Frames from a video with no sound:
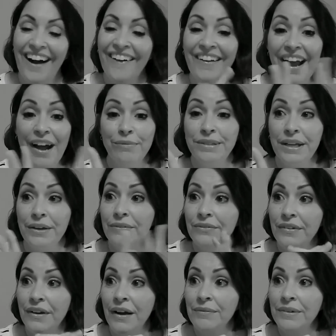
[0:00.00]
Okay, I'm done
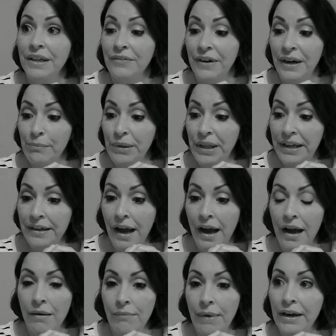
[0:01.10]
rambling.
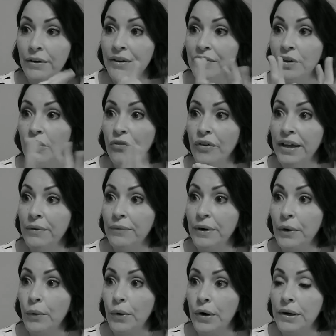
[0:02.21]
I don't even know if I hit
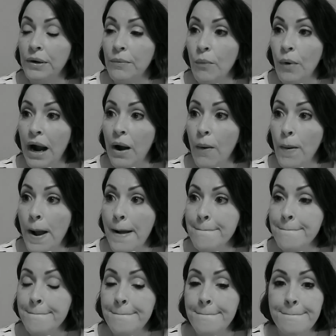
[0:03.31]
record. Wow.
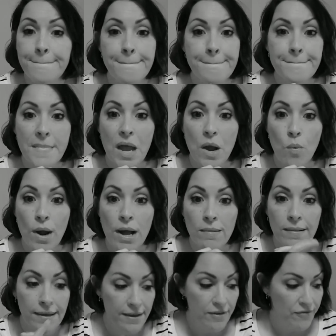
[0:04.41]

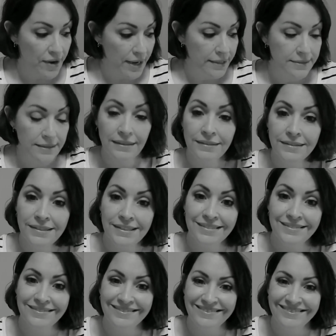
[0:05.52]
Well, if I didn't,
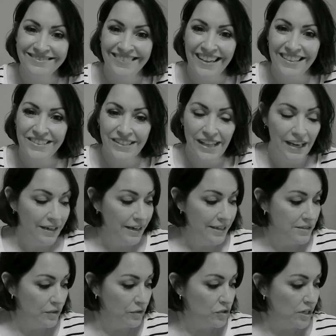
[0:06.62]
I just had a
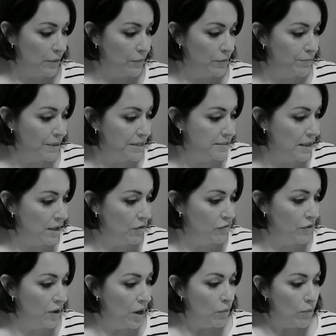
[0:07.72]
nice little chat with
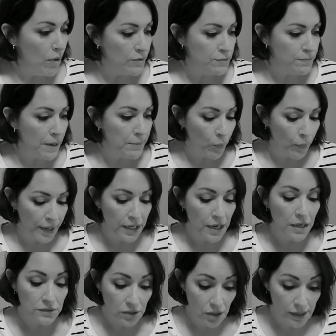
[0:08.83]
myself. What was my point?
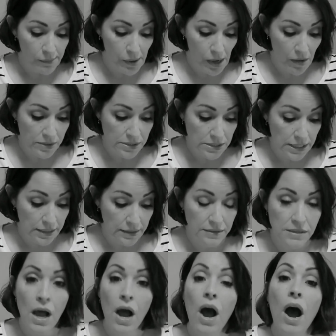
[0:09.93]
Talking politics.